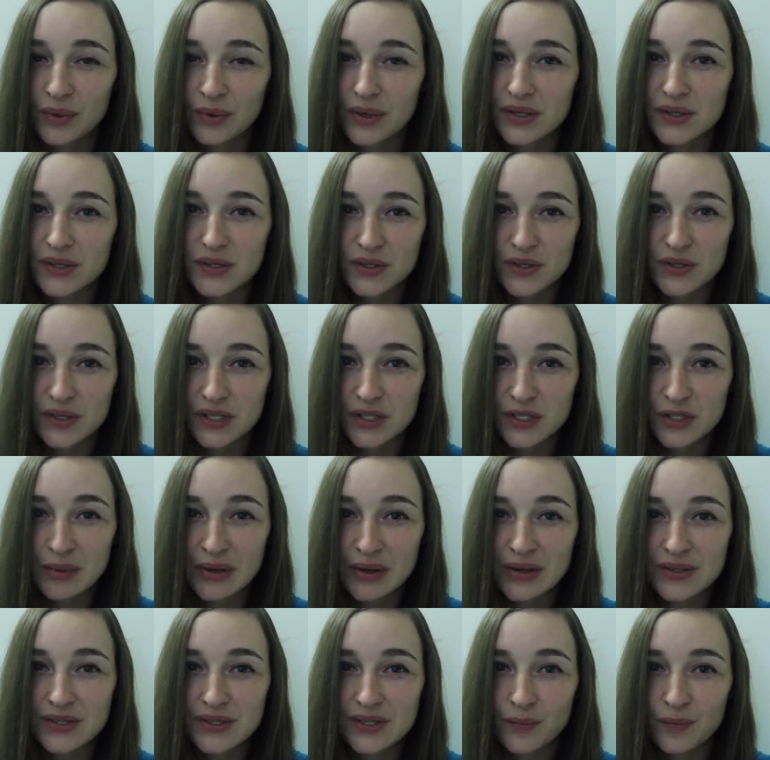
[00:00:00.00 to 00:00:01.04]
when you stress
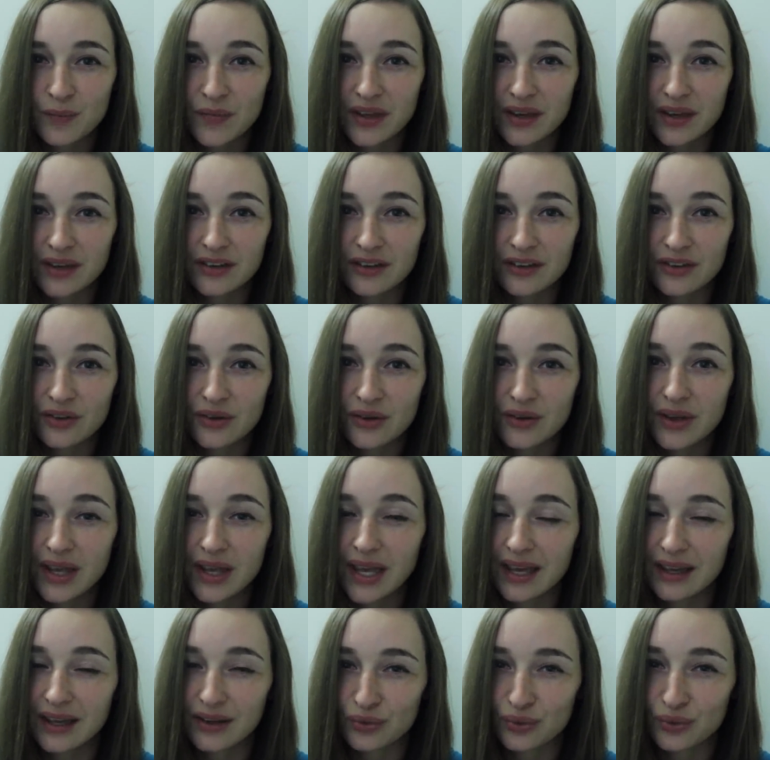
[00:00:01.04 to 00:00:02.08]
about something that you
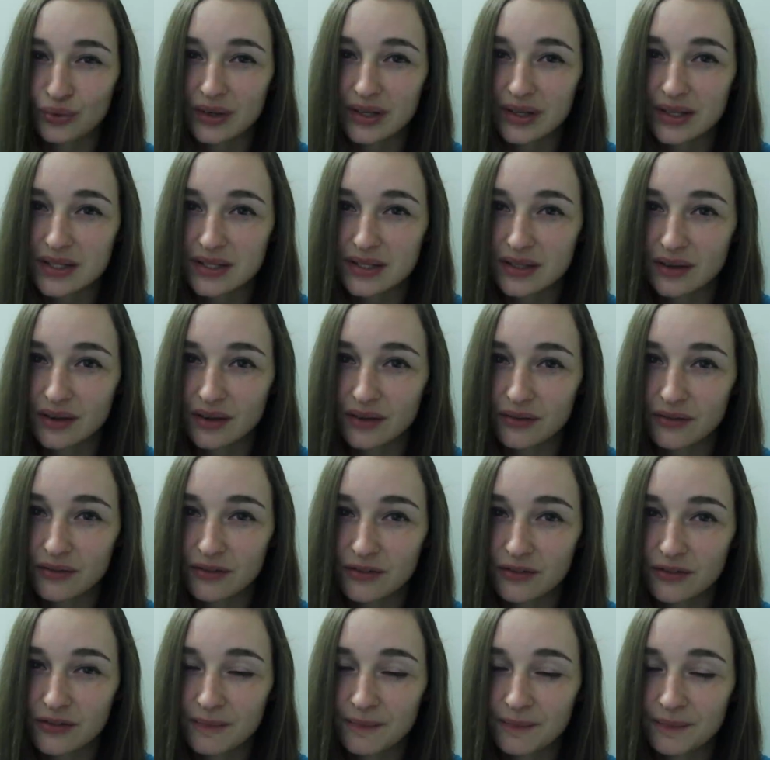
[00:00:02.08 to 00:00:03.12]
can't really
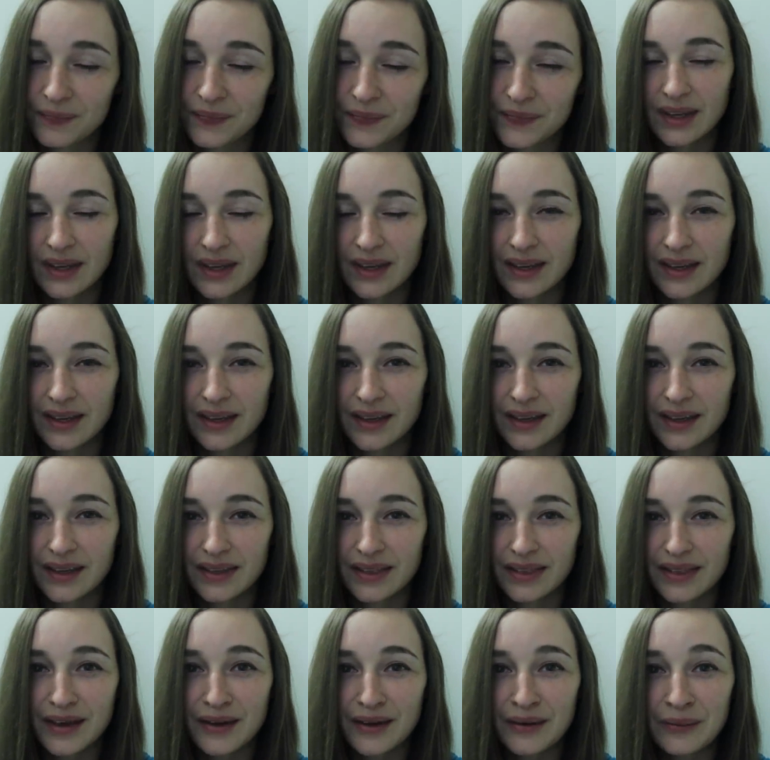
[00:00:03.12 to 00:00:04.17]
solve.
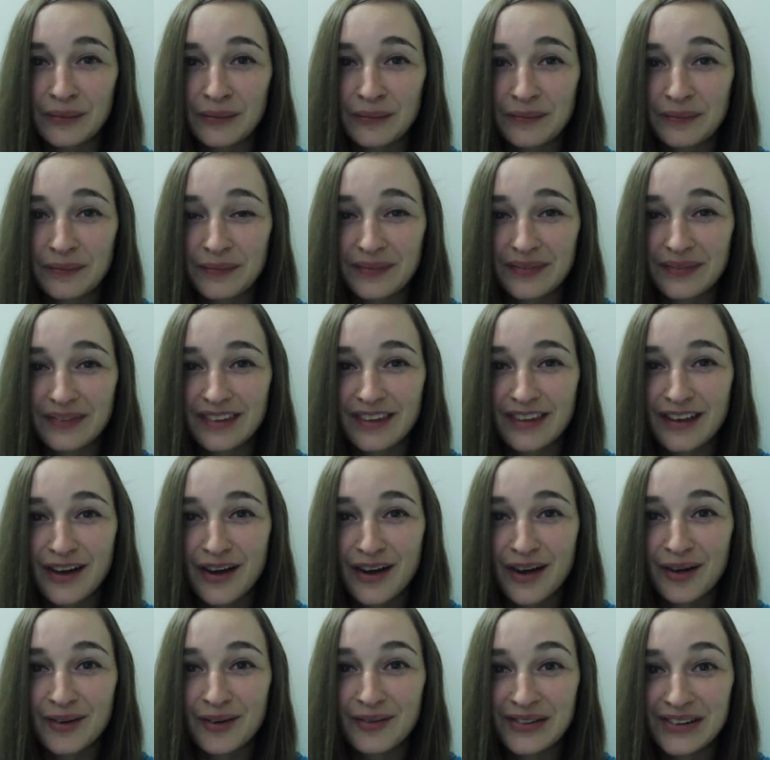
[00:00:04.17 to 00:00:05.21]
Now,
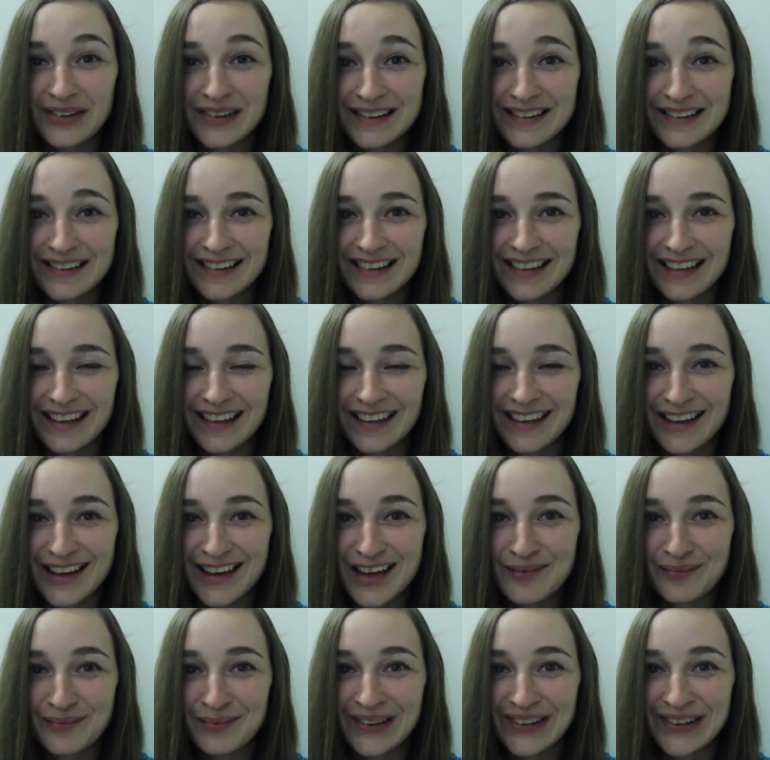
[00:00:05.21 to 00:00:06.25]
obviously,
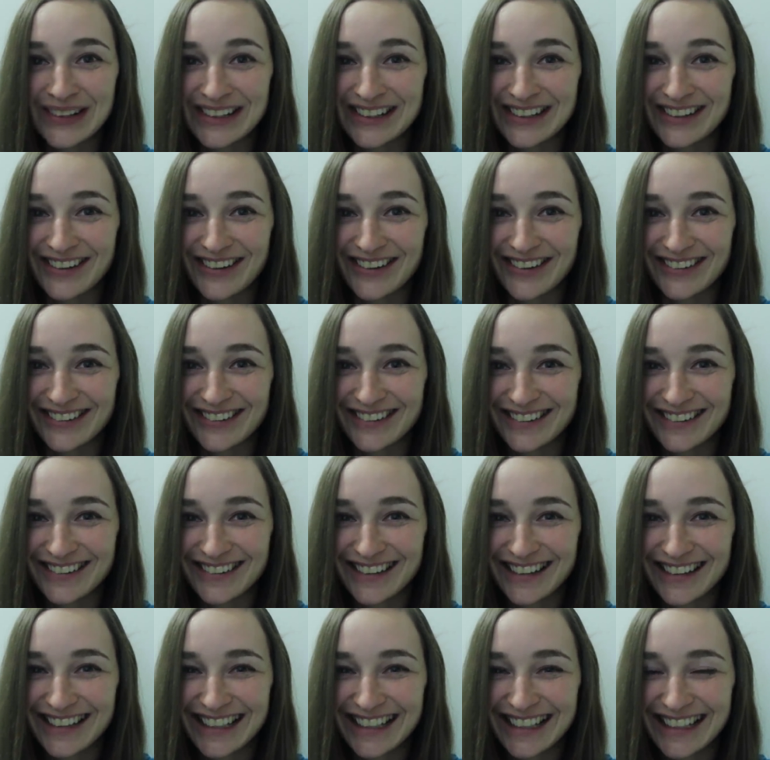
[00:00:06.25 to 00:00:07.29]
I'm not a
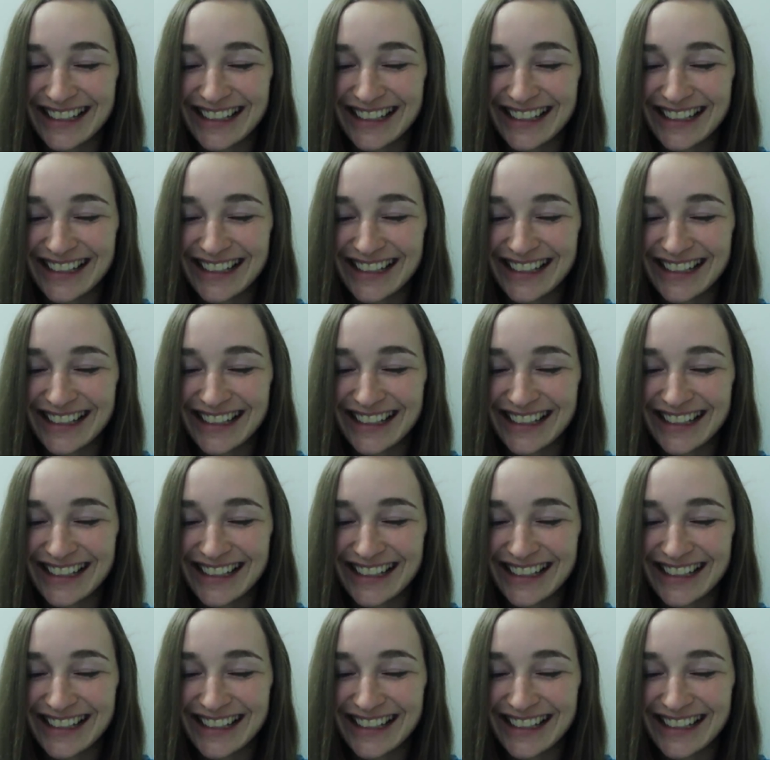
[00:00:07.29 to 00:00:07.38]
doctor.